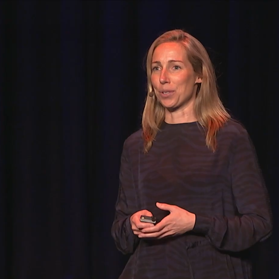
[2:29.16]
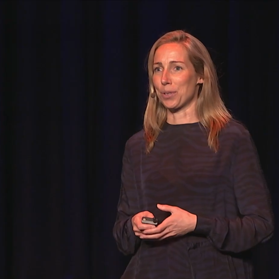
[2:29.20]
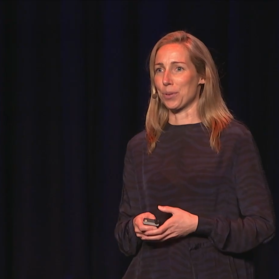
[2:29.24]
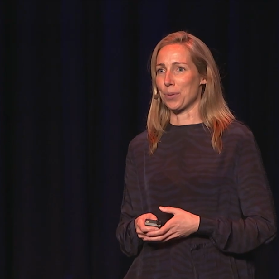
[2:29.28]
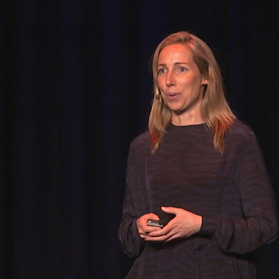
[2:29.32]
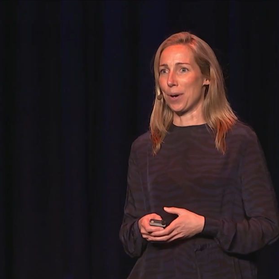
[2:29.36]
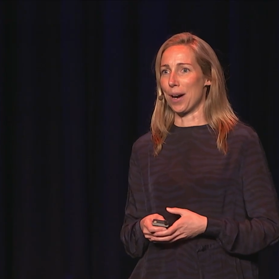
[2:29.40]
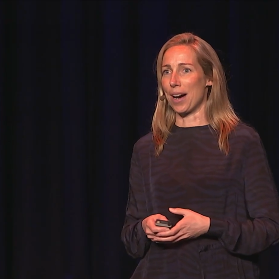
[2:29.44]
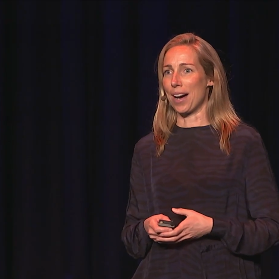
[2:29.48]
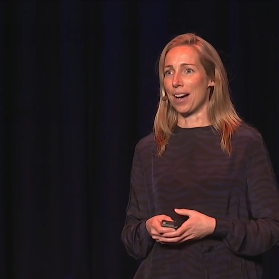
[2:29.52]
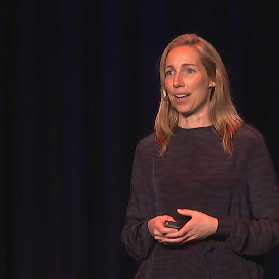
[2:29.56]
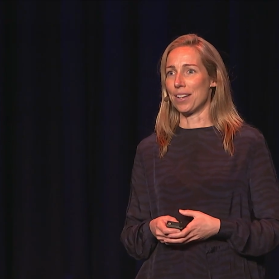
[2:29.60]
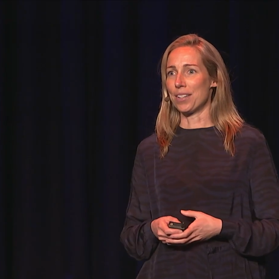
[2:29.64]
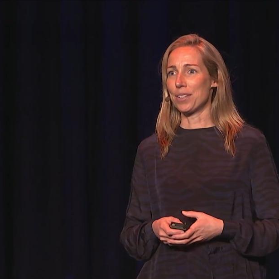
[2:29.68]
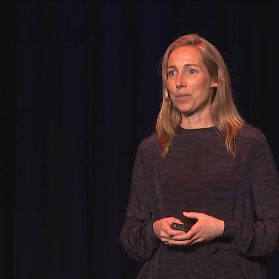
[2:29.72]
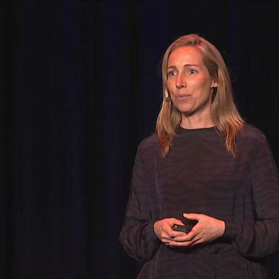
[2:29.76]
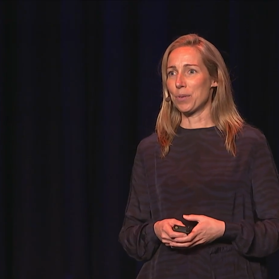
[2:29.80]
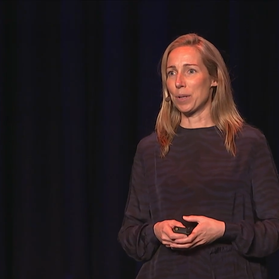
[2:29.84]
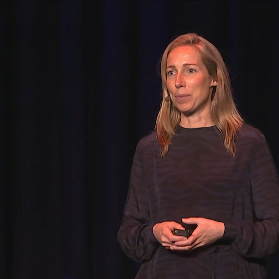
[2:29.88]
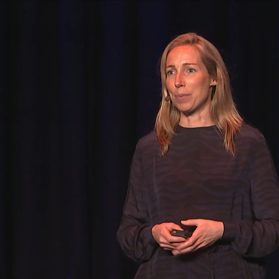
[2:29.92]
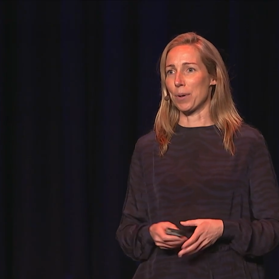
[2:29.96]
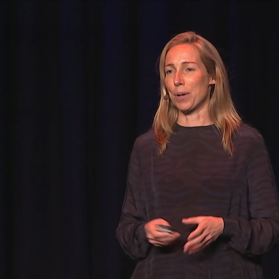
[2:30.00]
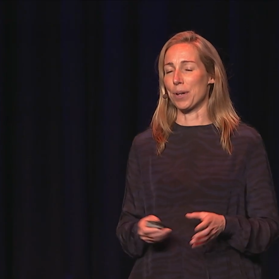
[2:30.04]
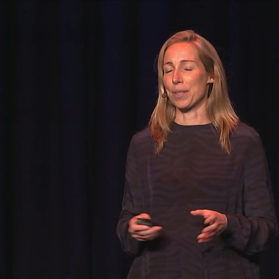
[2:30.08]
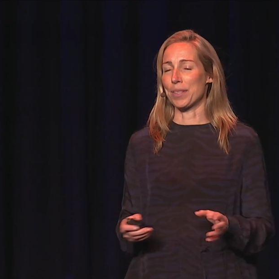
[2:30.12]
Tuan.
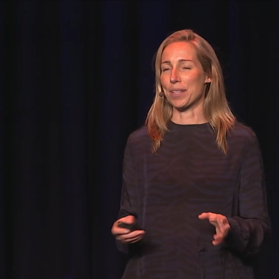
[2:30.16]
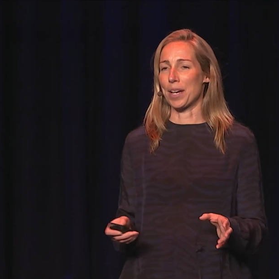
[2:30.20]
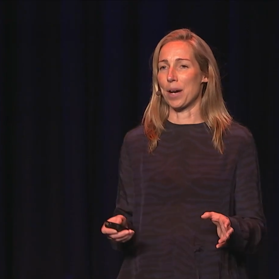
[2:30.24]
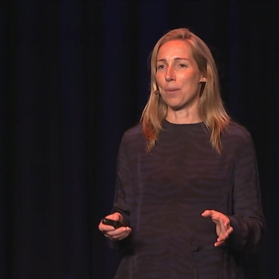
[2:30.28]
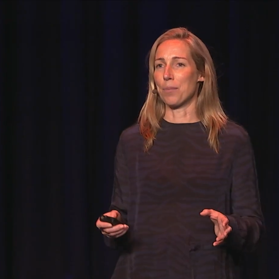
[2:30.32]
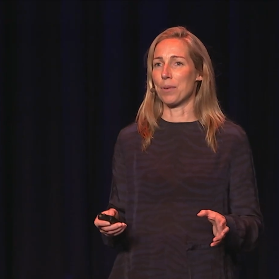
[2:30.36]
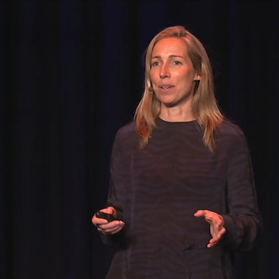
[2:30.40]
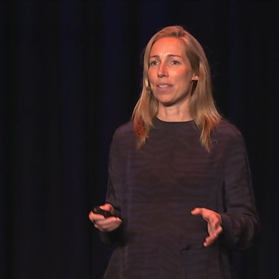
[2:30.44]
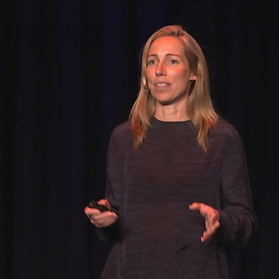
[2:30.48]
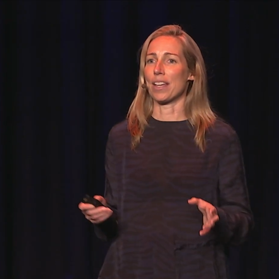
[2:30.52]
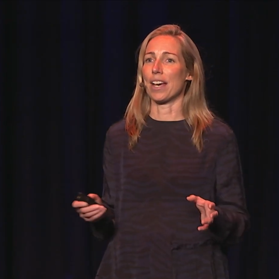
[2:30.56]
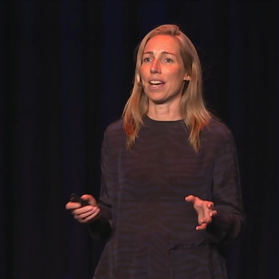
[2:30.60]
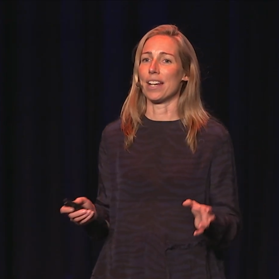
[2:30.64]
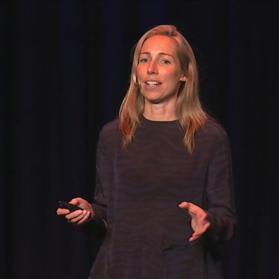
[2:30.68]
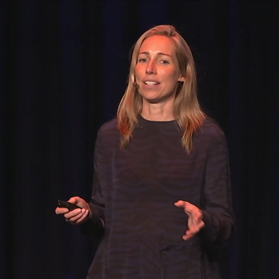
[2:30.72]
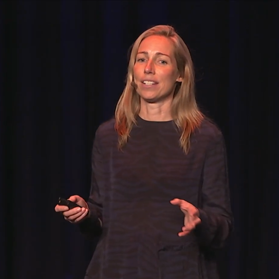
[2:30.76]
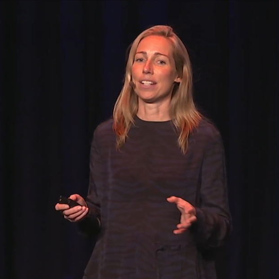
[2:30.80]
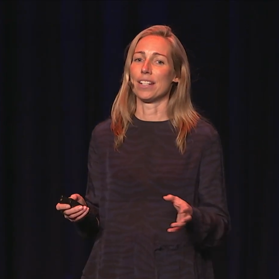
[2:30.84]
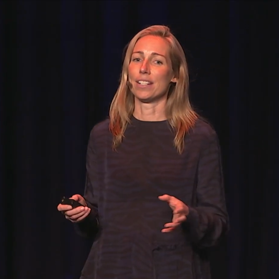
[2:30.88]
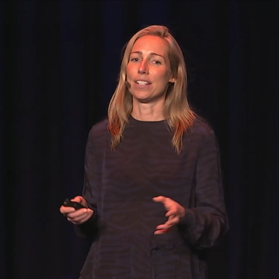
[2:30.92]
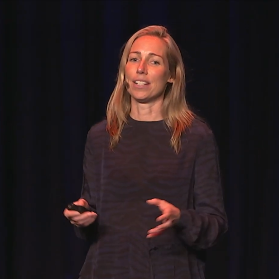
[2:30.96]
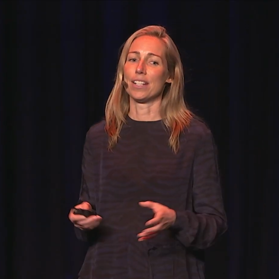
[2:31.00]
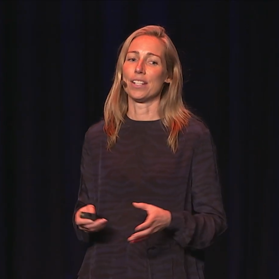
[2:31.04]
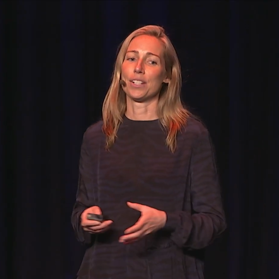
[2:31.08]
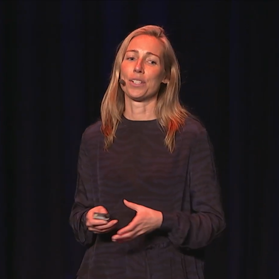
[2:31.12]
We both come with
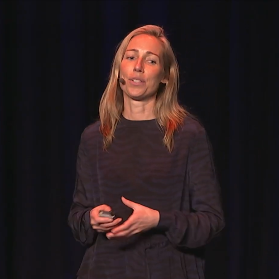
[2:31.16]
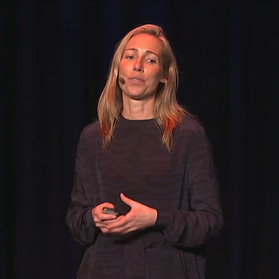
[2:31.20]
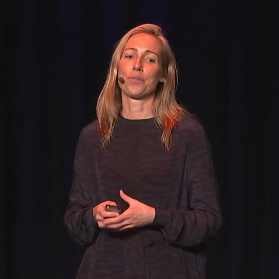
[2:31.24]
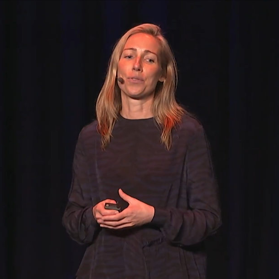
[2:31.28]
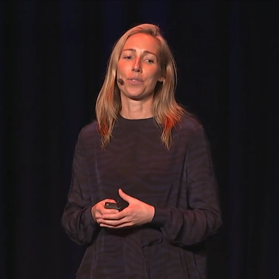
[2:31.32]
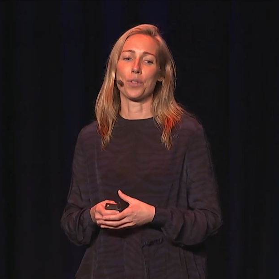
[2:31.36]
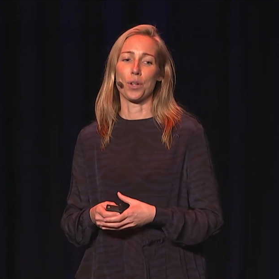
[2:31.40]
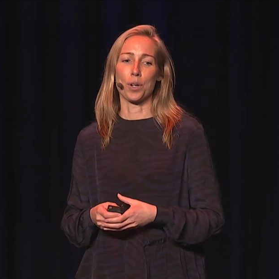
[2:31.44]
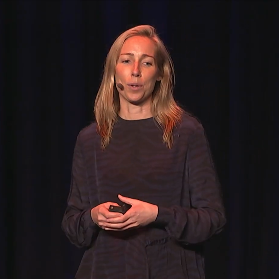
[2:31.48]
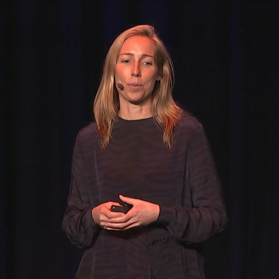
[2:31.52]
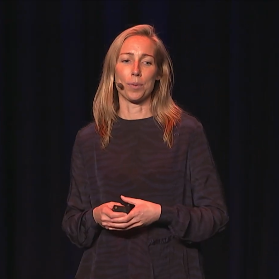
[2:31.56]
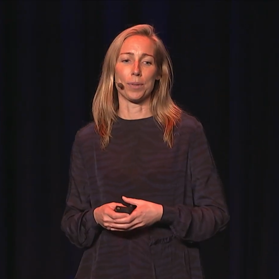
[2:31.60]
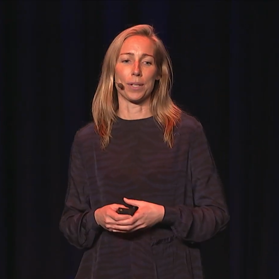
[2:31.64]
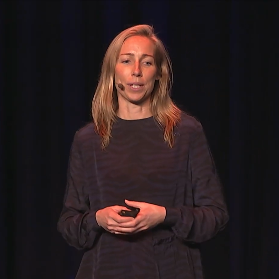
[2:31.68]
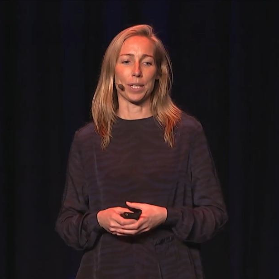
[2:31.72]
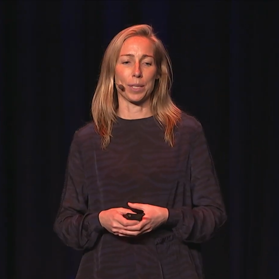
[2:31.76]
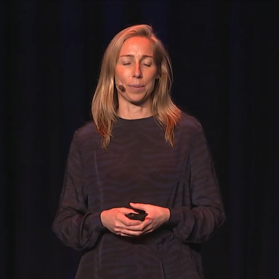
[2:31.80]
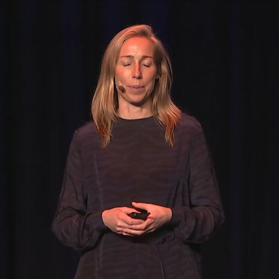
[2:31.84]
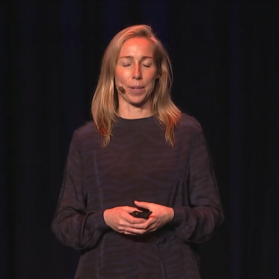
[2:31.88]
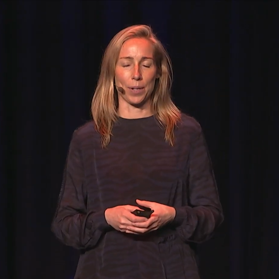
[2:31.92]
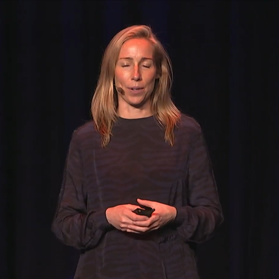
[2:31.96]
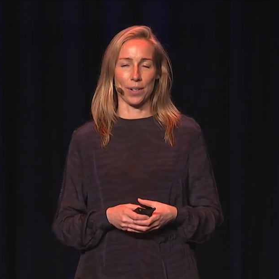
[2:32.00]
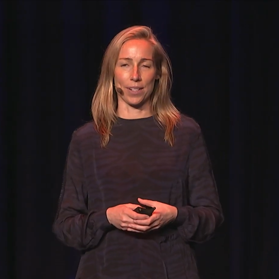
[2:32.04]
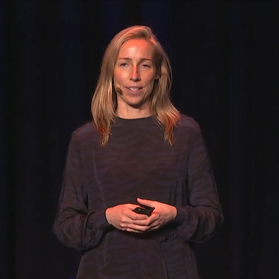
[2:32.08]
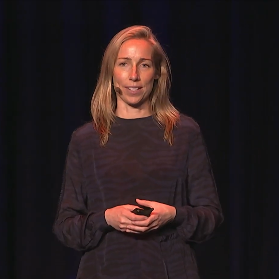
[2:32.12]
18 years of global
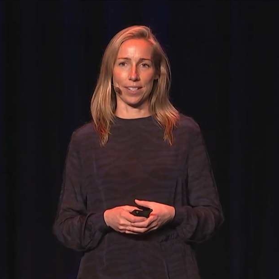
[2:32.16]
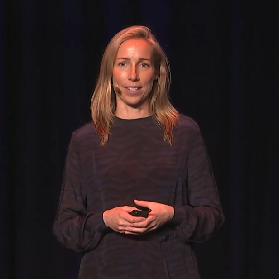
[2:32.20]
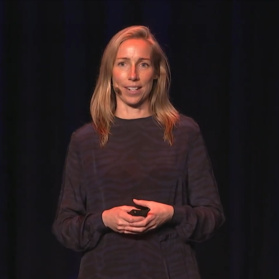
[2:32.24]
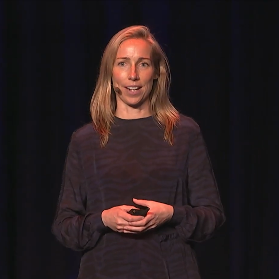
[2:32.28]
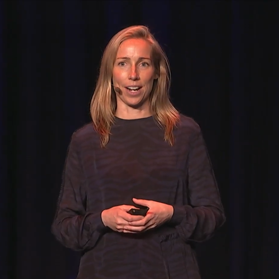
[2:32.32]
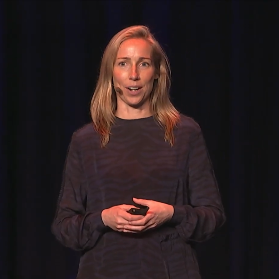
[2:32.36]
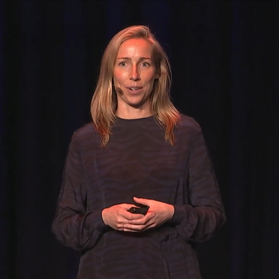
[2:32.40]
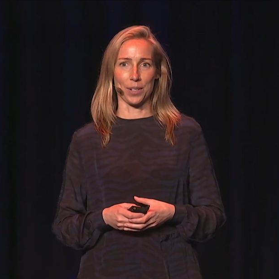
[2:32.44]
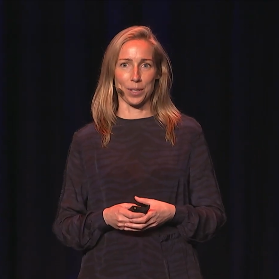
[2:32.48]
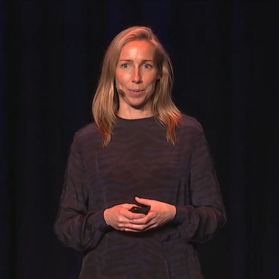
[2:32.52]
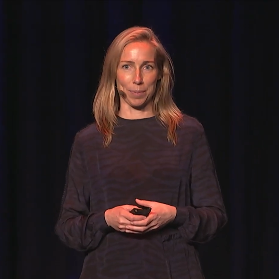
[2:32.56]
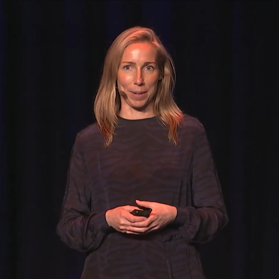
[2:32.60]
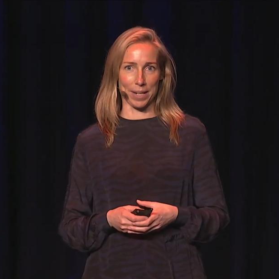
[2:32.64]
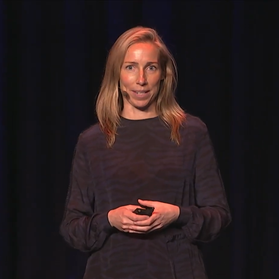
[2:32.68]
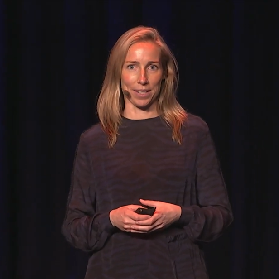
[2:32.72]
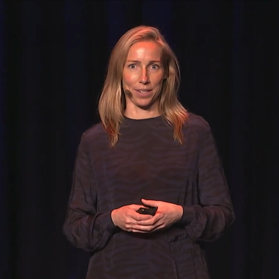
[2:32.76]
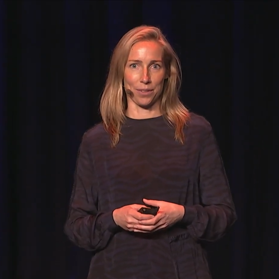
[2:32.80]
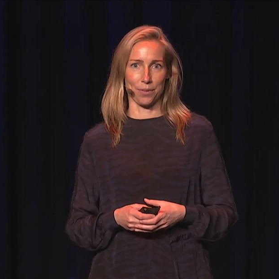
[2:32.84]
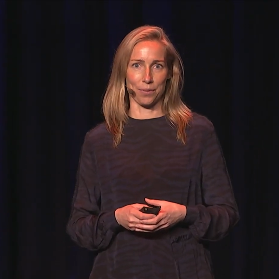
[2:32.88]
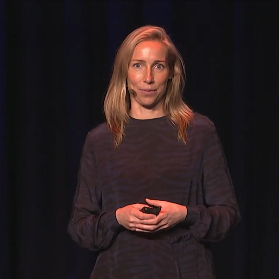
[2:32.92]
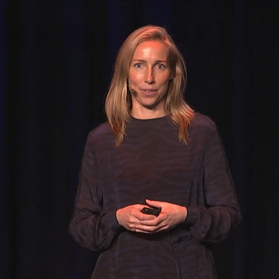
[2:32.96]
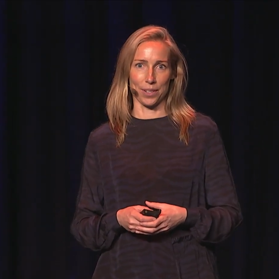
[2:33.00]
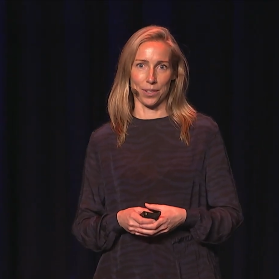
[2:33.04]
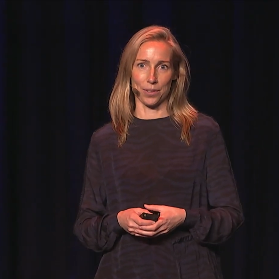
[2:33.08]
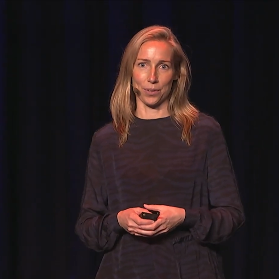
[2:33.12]
experience in our
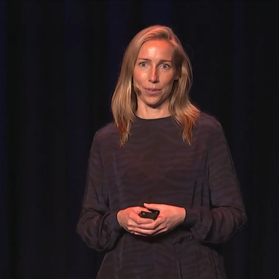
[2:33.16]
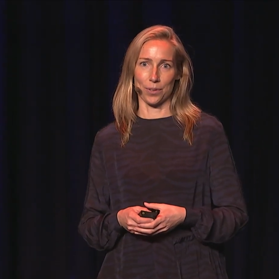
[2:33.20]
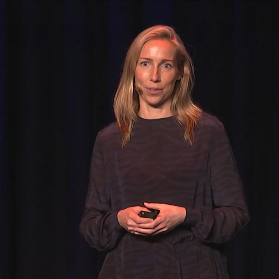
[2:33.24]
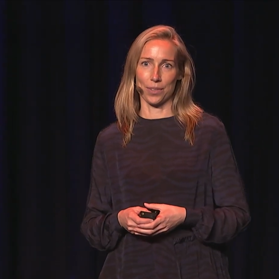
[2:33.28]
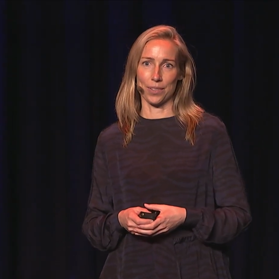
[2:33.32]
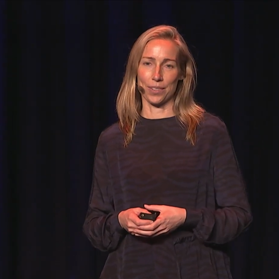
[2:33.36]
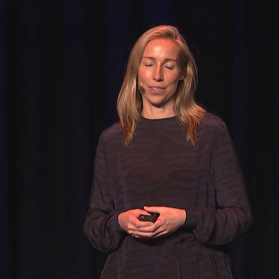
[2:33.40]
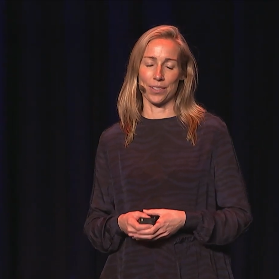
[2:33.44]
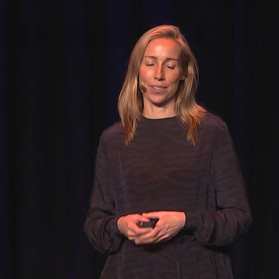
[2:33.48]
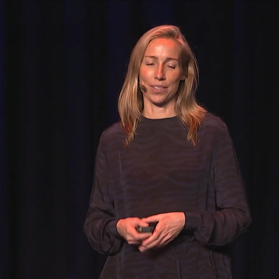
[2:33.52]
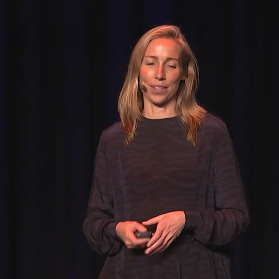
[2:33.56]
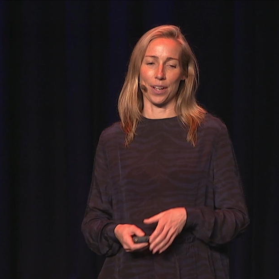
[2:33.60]
respective fields.